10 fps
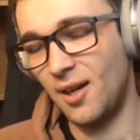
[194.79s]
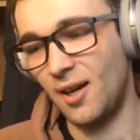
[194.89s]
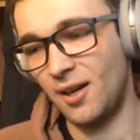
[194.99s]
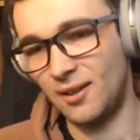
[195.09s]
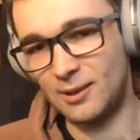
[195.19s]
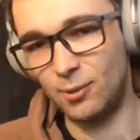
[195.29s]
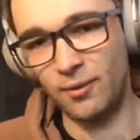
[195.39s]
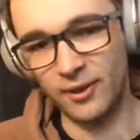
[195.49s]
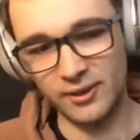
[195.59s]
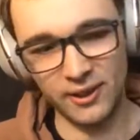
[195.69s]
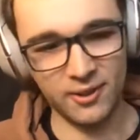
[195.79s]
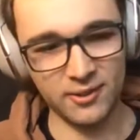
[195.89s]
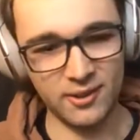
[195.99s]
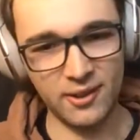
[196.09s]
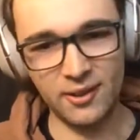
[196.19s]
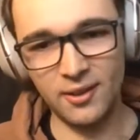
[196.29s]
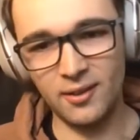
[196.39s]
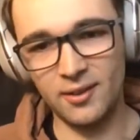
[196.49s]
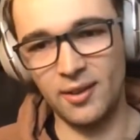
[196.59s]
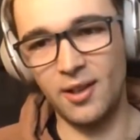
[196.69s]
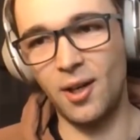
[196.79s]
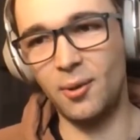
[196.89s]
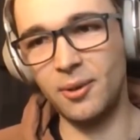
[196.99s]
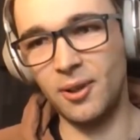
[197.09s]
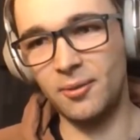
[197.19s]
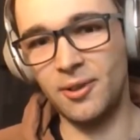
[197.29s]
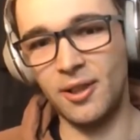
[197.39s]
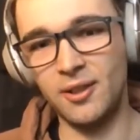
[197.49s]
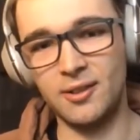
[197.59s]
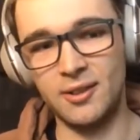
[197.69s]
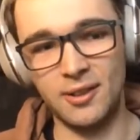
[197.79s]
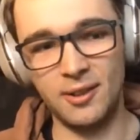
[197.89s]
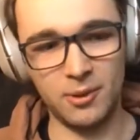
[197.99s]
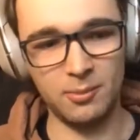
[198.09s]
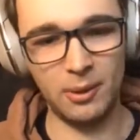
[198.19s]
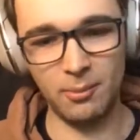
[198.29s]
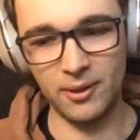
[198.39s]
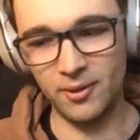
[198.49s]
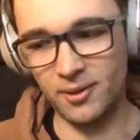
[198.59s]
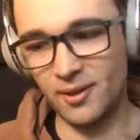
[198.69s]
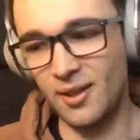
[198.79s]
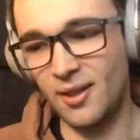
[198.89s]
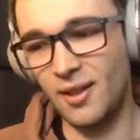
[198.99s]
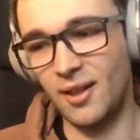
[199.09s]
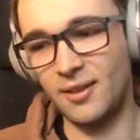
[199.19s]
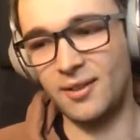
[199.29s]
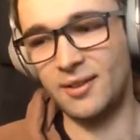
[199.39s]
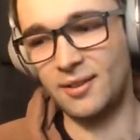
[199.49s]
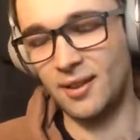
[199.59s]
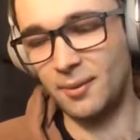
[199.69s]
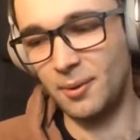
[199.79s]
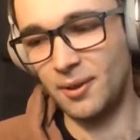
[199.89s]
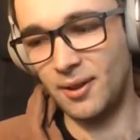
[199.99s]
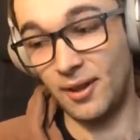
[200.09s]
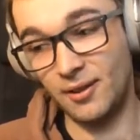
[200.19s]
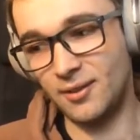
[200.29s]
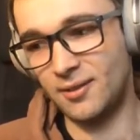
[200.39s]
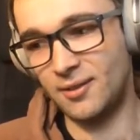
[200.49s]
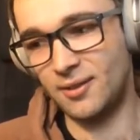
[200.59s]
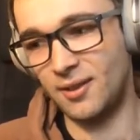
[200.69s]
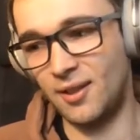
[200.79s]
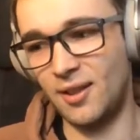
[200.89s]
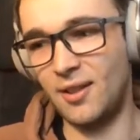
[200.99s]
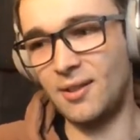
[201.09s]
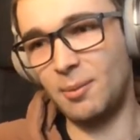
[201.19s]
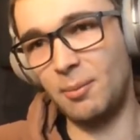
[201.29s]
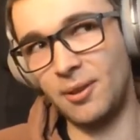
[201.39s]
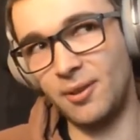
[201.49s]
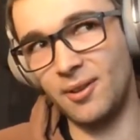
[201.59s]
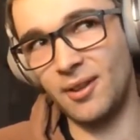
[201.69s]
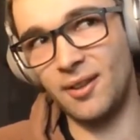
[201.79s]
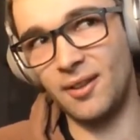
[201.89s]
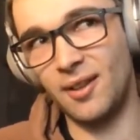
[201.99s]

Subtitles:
and Sławek Czajkowski, the owner of the agency, was my mentor at this time, and he is my mentor